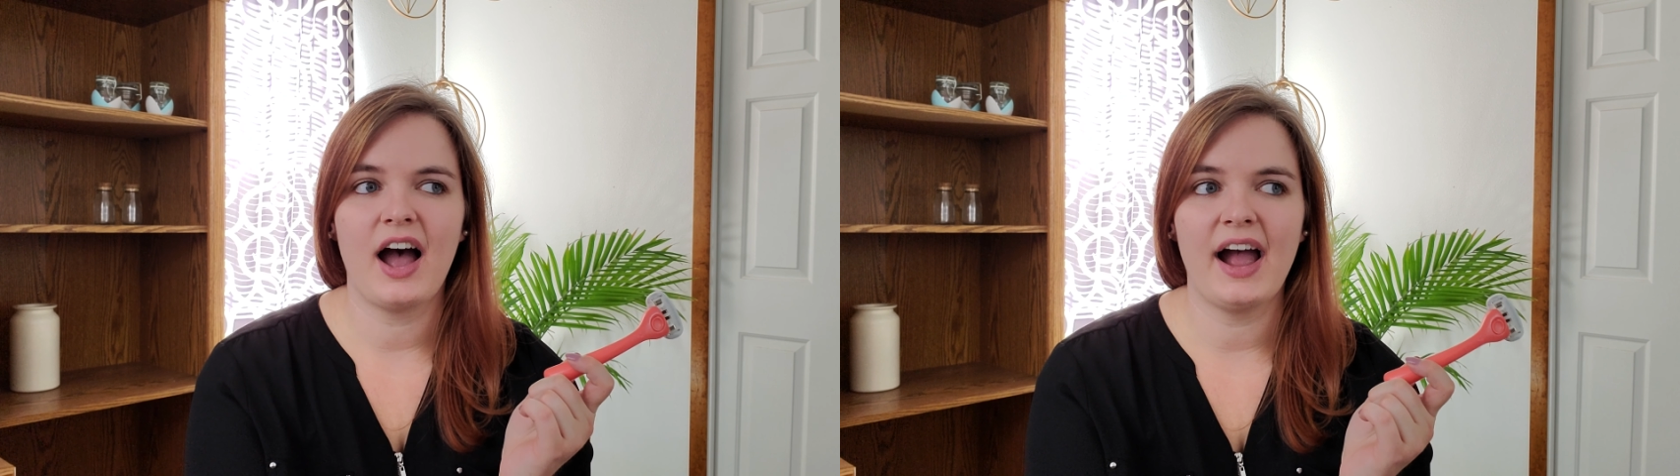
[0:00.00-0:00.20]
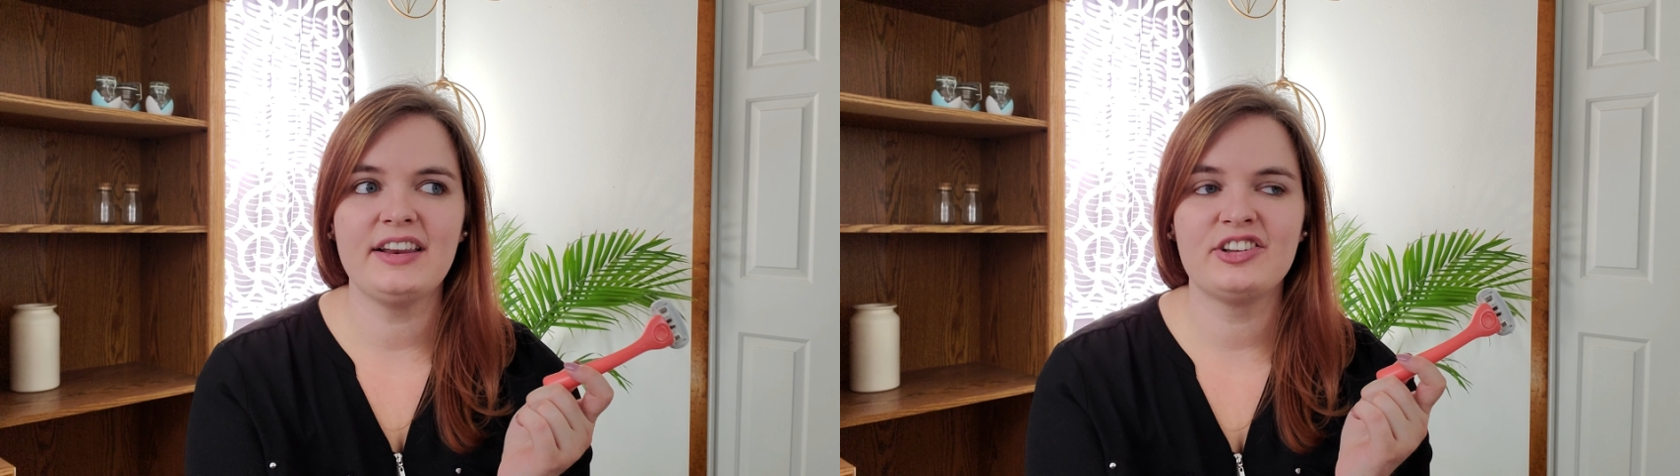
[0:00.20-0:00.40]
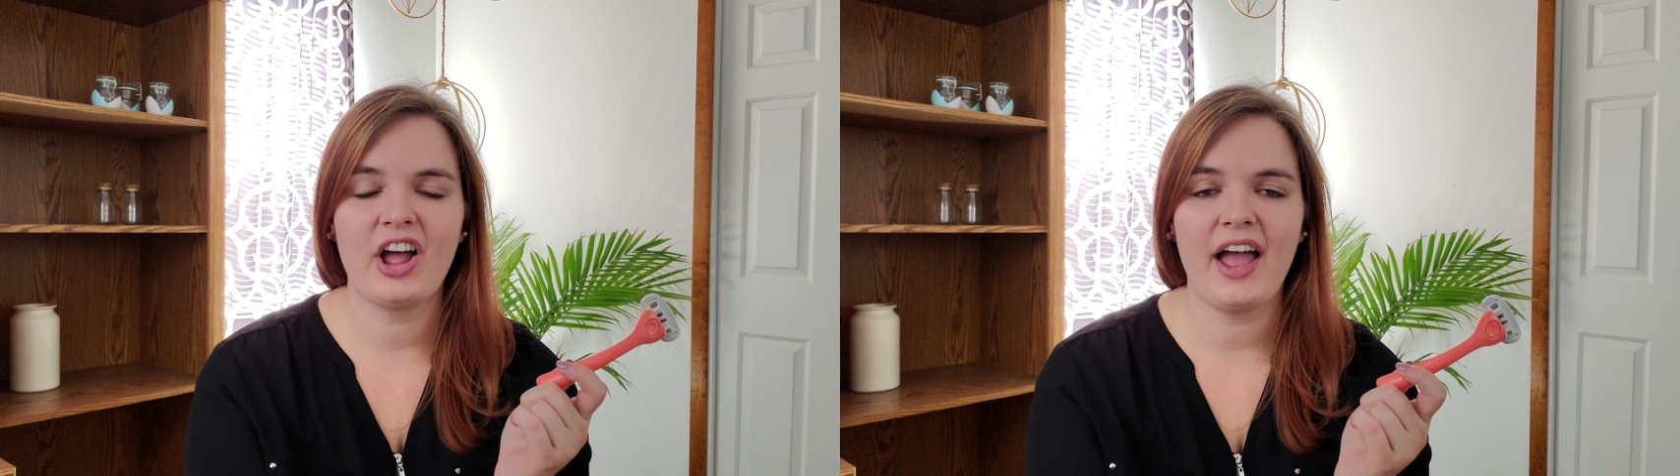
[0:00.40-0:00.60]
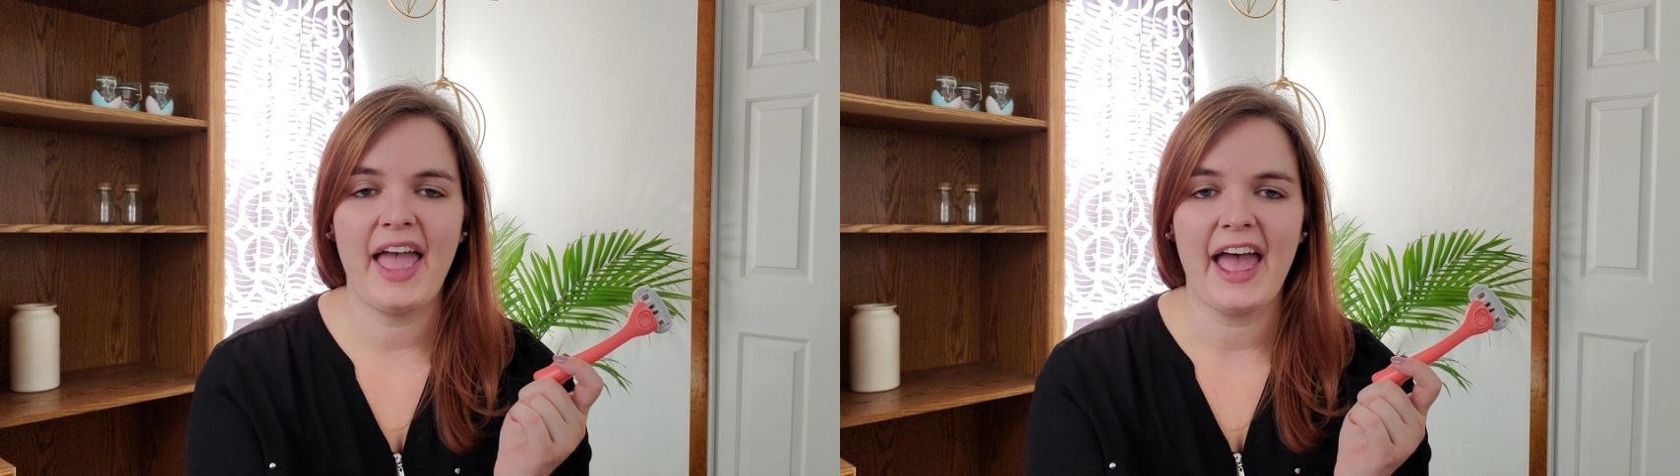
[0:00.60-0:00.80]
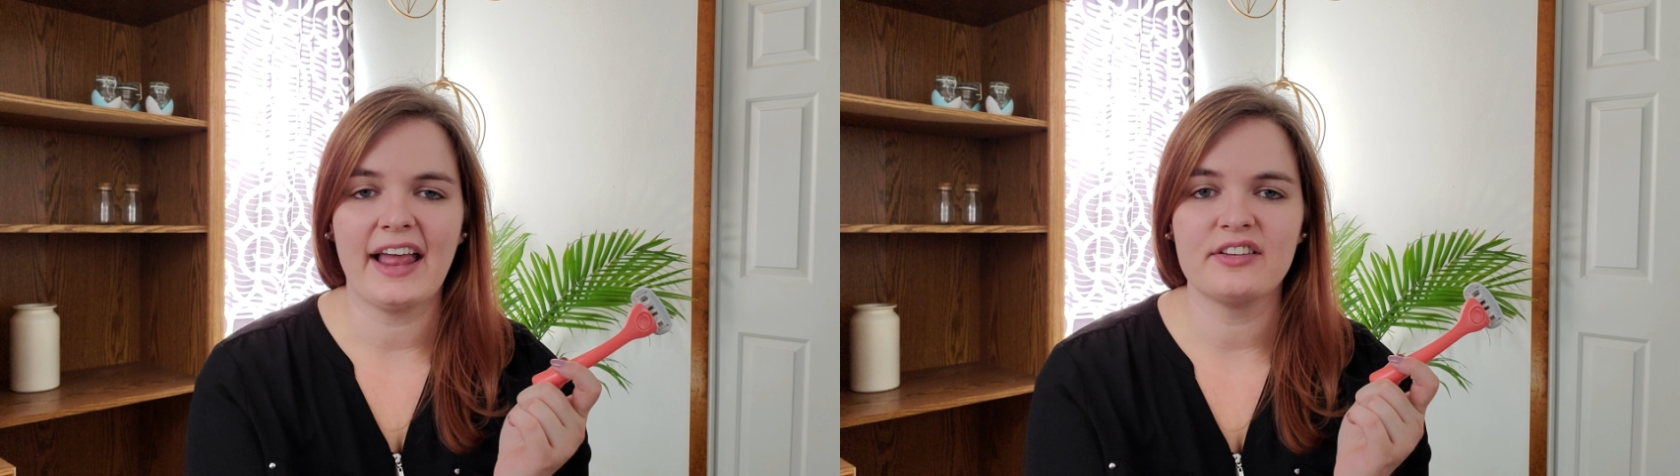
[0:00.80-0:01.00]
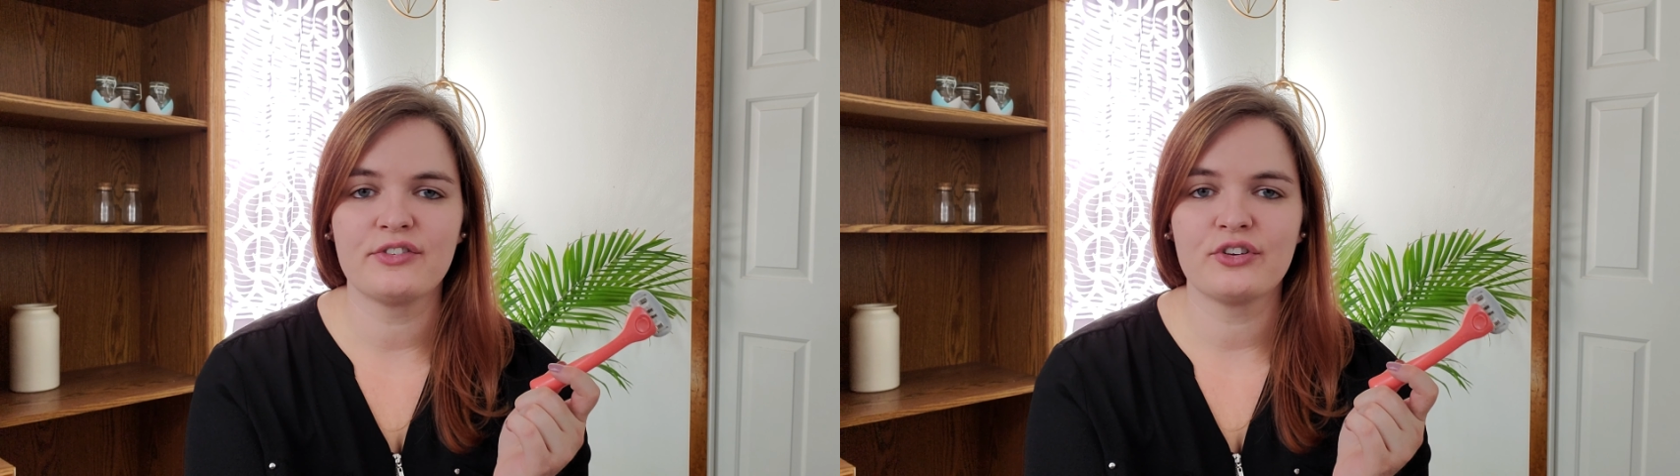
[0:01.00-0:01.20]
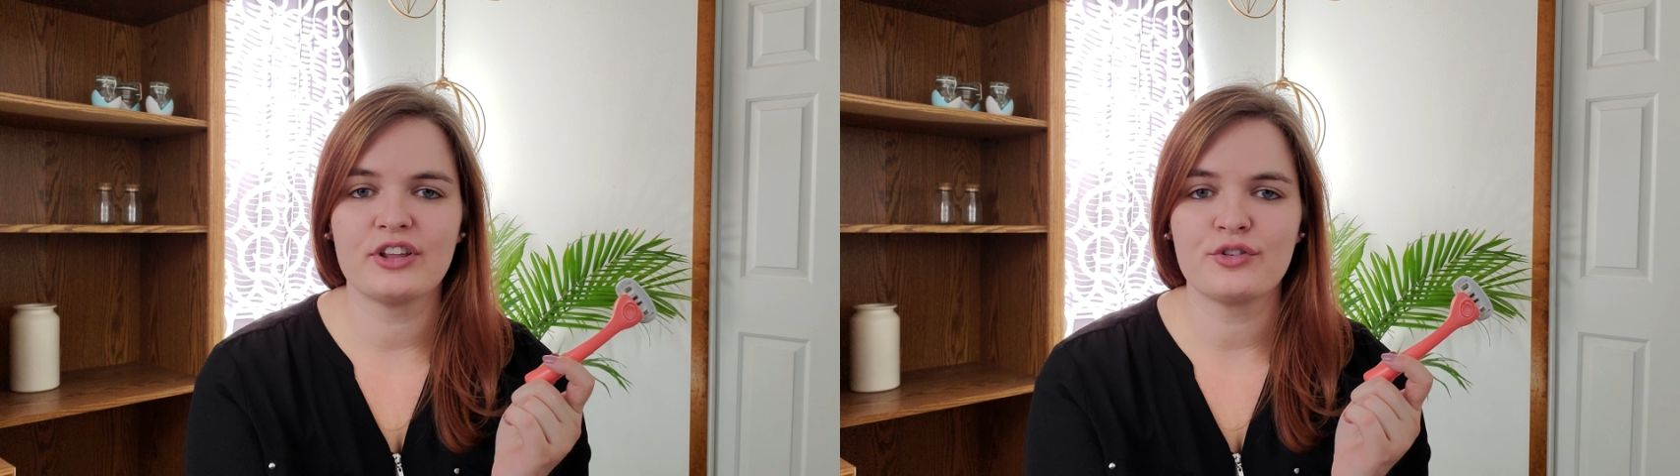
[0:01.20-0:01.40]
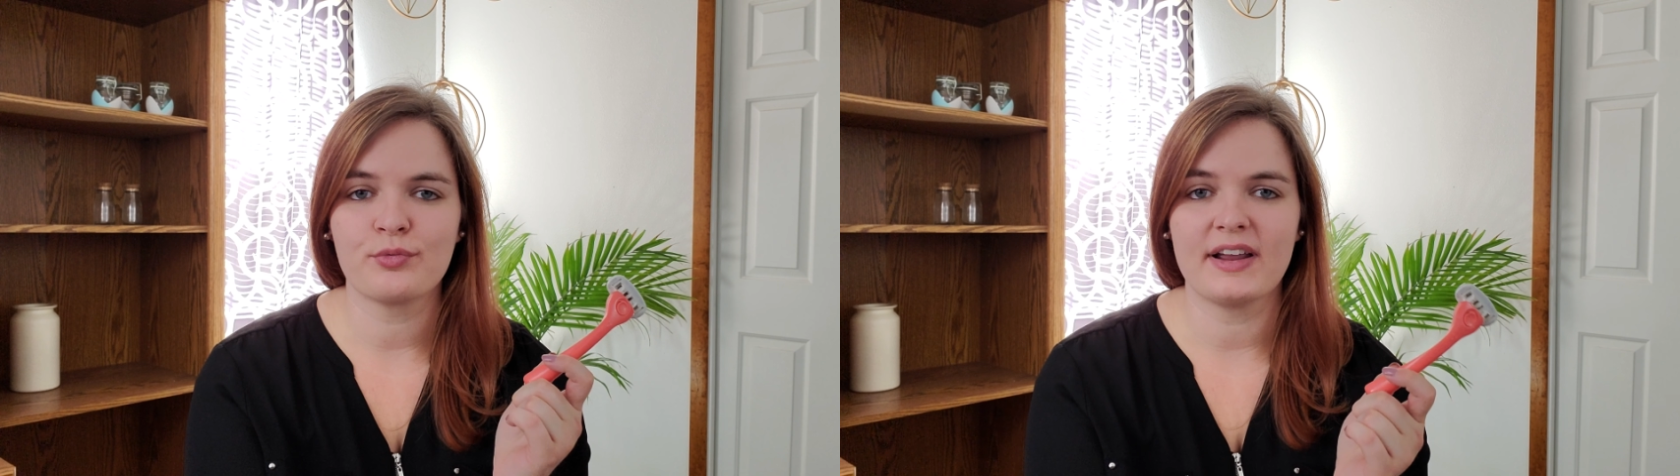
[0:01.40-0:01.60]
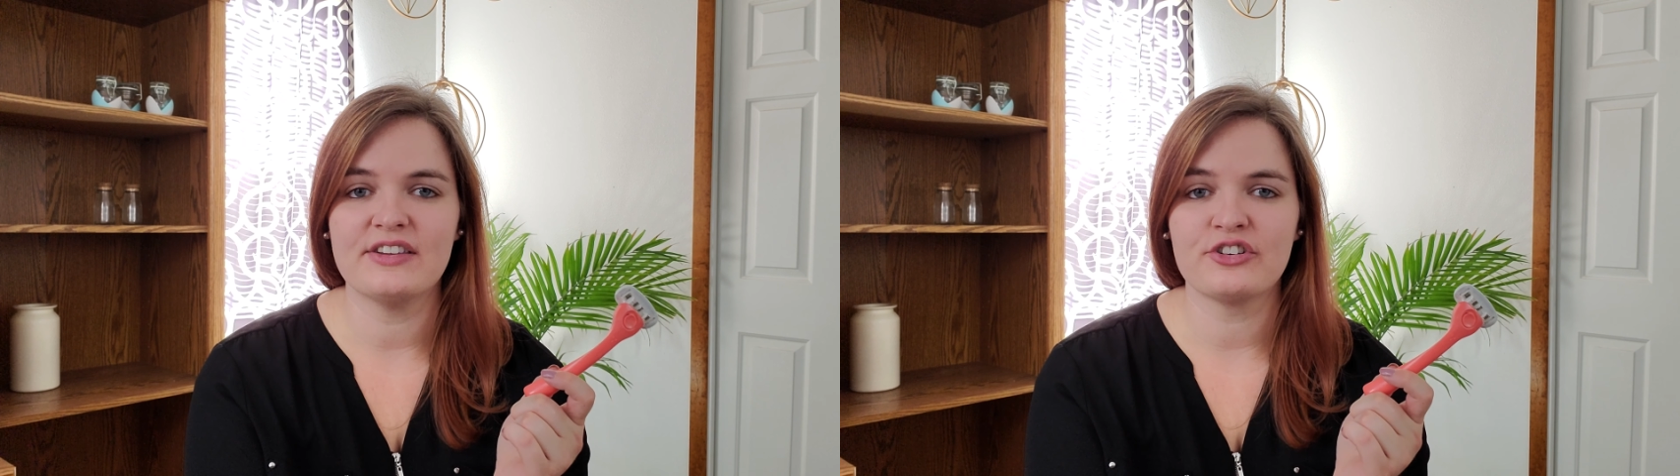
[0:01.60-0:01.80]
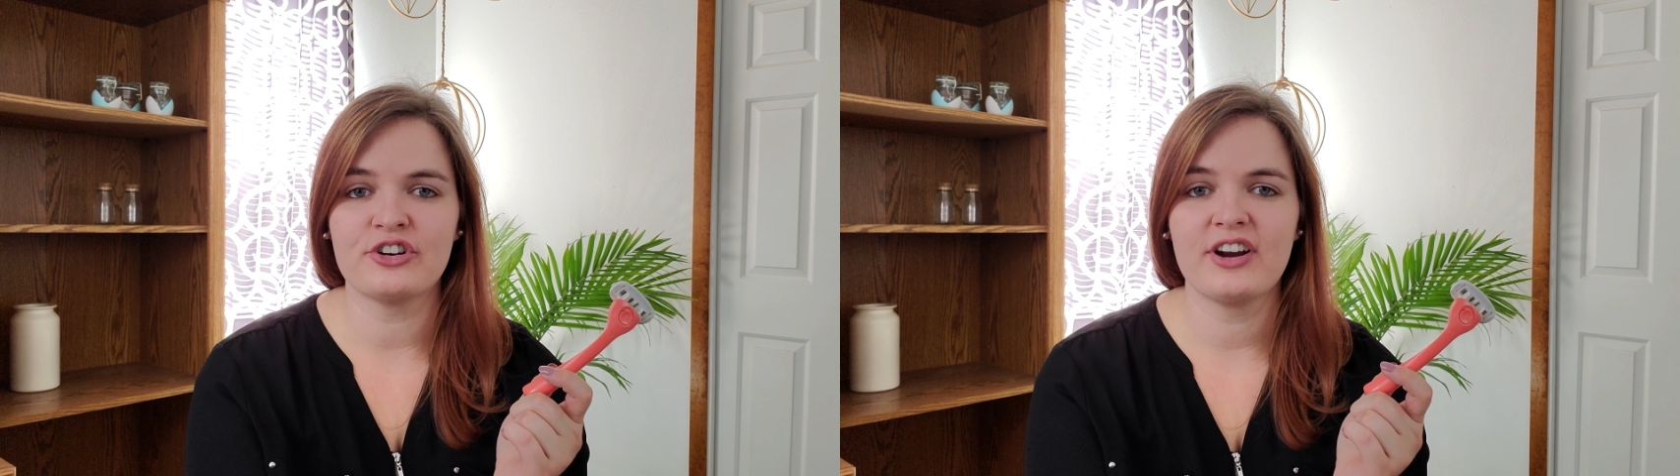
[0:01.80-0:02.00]
I saw ads for this
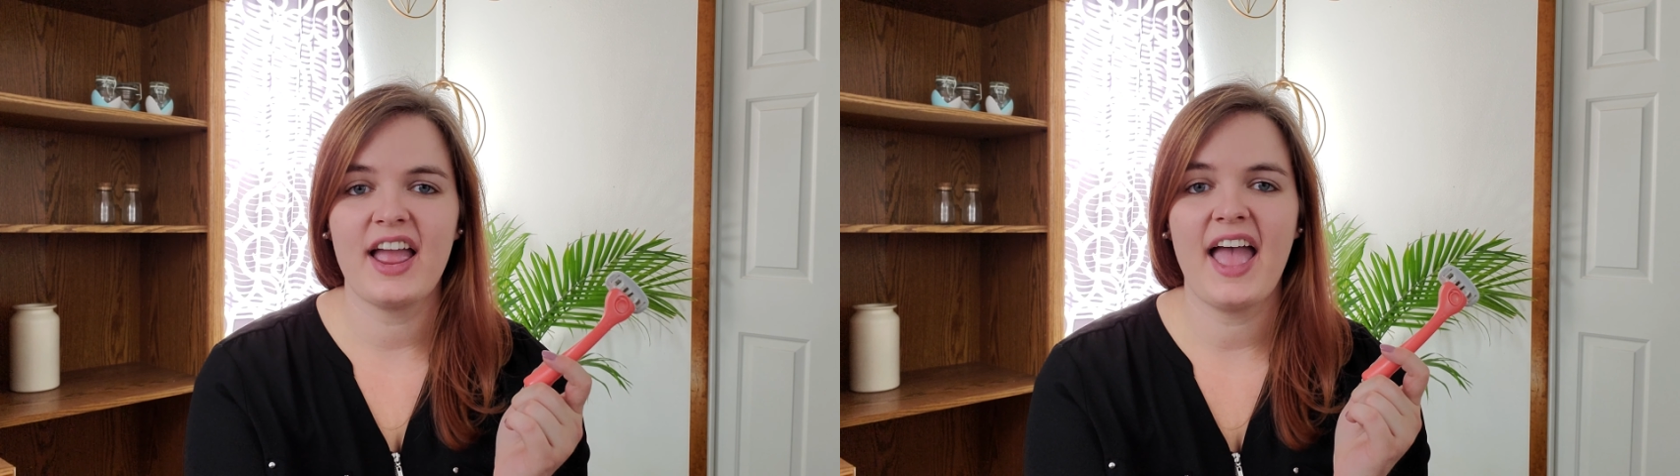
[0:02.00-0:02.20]
razor